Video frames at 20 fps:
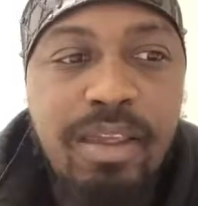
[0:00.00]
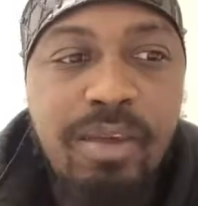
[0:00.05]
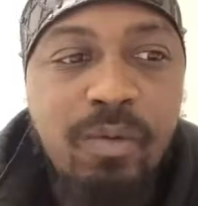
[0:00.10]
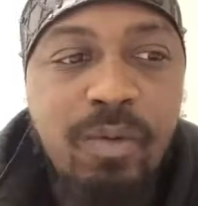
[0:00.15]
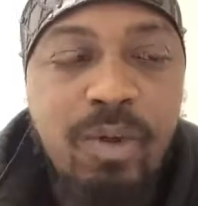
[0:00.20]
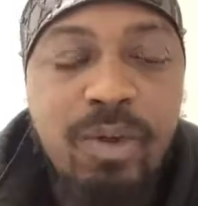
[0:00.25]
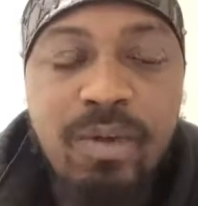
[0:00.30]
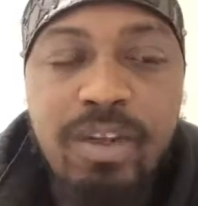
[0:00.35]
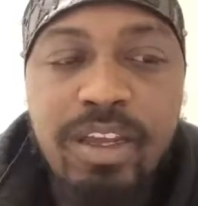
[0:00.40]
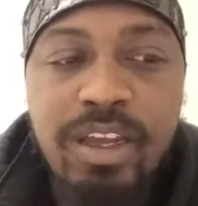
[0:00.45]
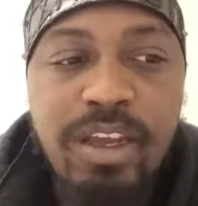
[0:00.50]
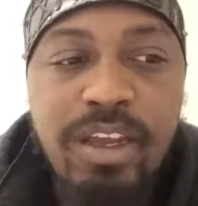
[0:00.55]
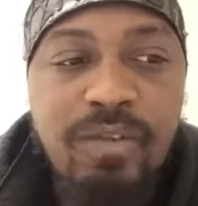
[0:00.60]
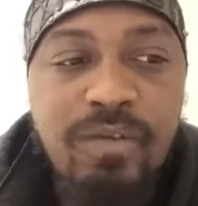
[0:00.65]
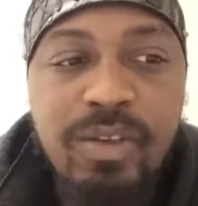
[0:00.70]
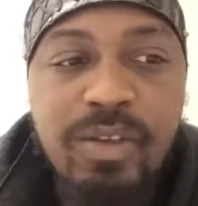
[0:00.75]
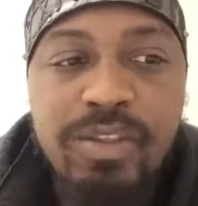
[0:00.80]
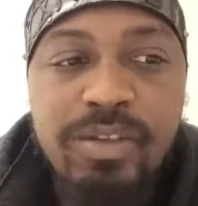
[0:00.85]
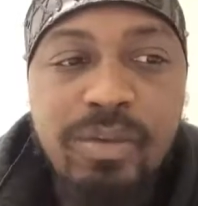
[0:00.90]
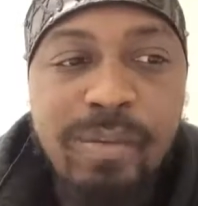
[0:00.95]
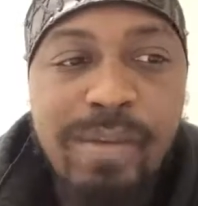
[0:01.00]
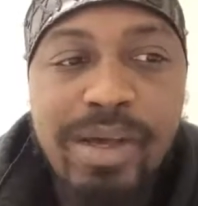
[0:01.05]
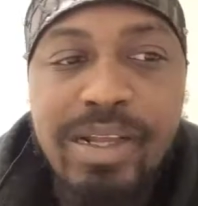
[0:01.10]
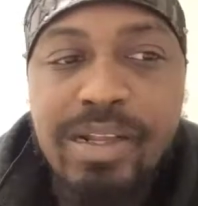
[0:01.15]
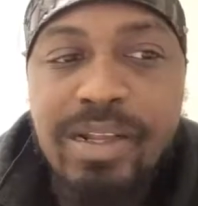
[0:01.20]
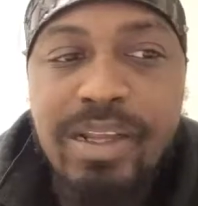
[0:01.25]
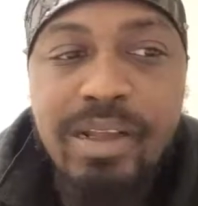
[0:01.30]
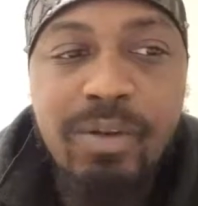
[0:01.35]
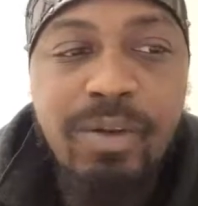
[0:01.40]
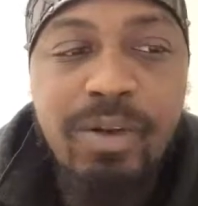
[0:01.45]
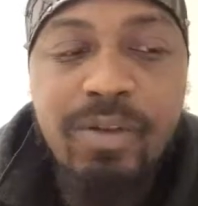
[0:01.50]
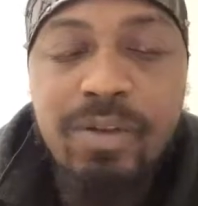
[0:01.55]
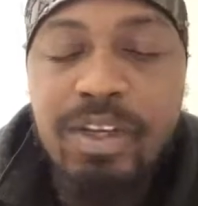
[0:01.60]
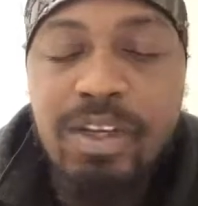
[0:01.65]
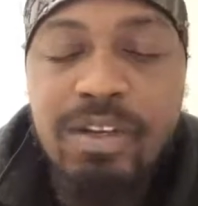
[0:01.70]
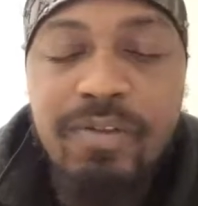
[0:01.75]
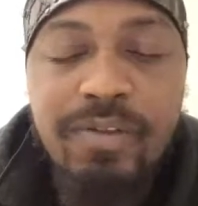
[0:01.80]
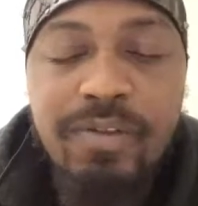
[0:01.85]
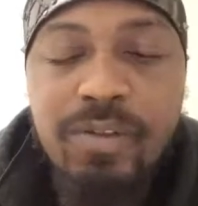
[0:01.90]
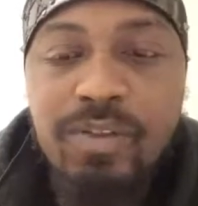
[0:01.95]
We don't care if it's a Monday. We don't
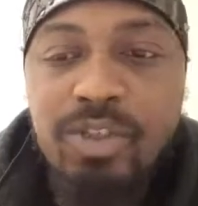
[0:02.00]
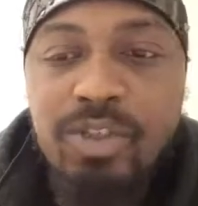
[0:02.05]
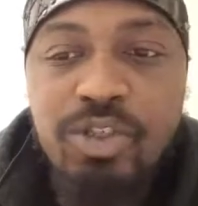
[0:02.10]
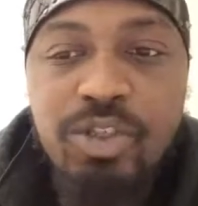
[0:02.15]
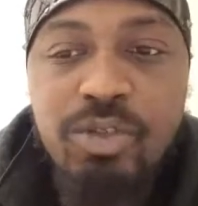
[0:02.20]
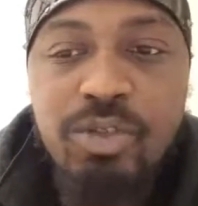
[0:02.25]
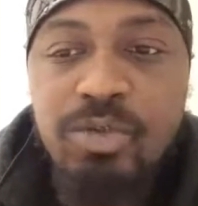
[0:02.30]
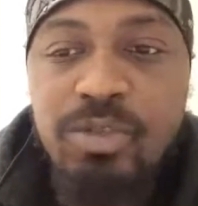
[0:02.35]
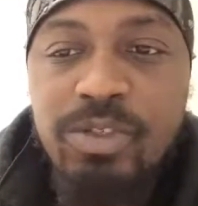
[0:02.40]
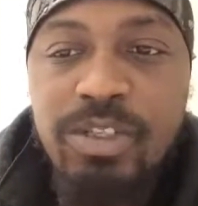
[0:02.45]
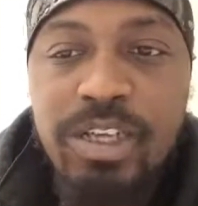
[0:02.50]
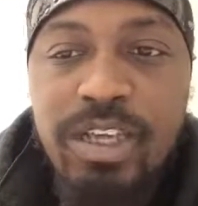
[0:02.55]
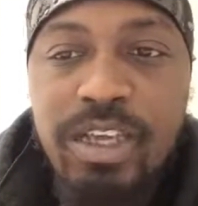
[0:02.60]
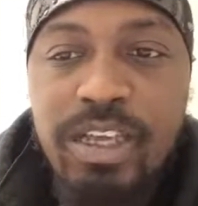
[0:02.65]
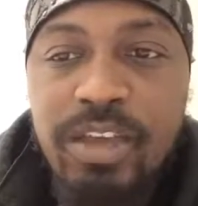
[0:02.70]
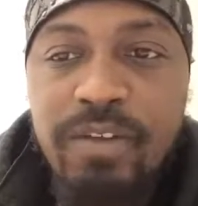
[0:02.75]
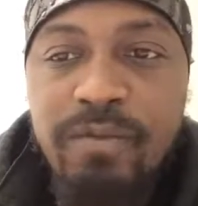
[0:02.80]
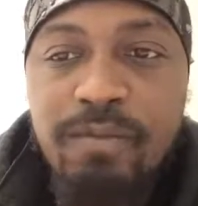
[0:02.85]
care if it's a Tuesday.